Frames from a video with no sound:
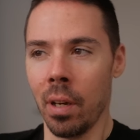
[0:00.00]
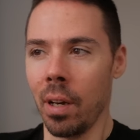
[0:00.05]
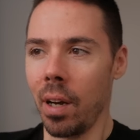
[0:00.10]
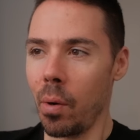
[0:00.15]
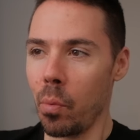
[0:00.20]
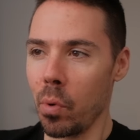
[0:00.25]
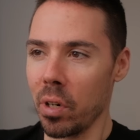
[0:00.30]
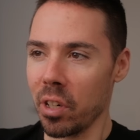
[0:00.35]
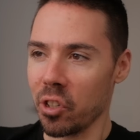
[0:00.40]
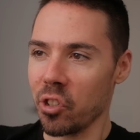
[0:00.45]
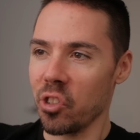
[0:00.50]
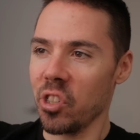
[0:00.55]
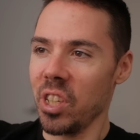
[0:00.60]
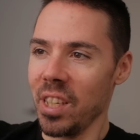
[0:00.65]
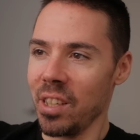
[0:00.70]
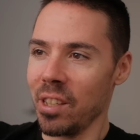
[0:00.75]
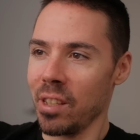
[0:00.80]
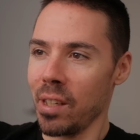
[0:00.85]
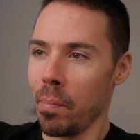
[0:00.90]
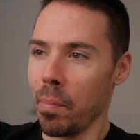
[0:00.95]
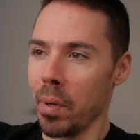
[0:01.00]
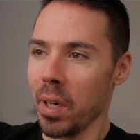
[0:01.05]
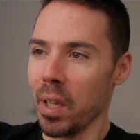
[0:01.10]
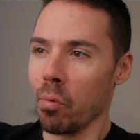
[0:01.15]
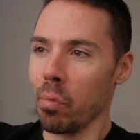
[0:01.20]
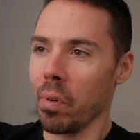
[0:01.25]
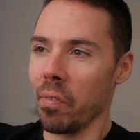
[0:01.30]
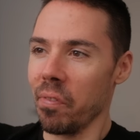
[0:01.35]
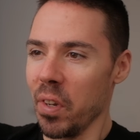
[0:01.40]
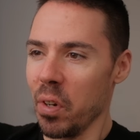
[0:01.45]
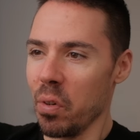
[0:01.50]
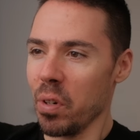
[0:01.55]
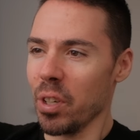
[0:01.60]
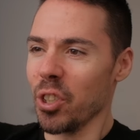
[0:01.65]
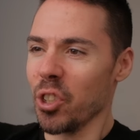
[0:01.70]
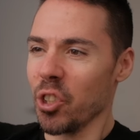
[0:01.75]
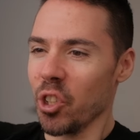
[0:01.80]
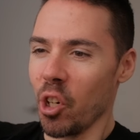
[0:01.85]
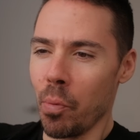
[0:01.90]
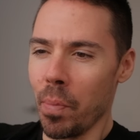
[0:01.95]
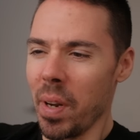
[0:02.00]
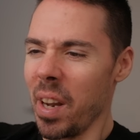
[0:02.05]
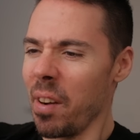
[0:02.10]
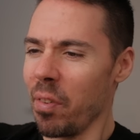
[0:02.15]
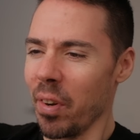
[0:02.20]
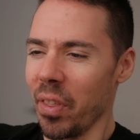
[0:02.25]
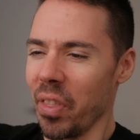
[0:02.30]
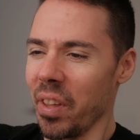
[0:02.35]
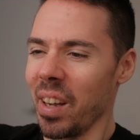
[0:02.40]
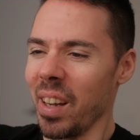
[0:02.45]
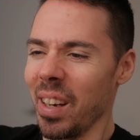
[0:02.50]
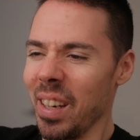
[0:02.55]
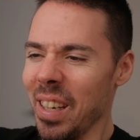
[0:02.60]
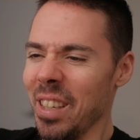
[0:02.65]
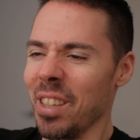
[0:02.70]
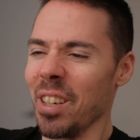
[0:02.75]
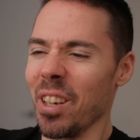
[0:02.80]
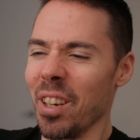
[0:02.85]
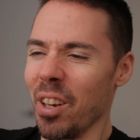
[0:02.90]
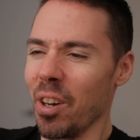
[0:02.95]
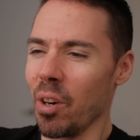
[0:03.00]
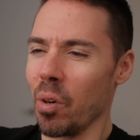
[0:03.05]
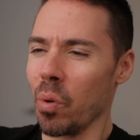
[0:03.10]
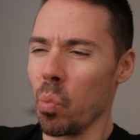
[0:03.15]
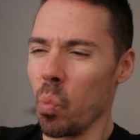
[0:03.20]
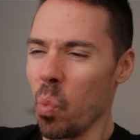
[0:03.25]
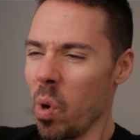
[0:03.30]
I want to see somebody review it, show me everything I need to know in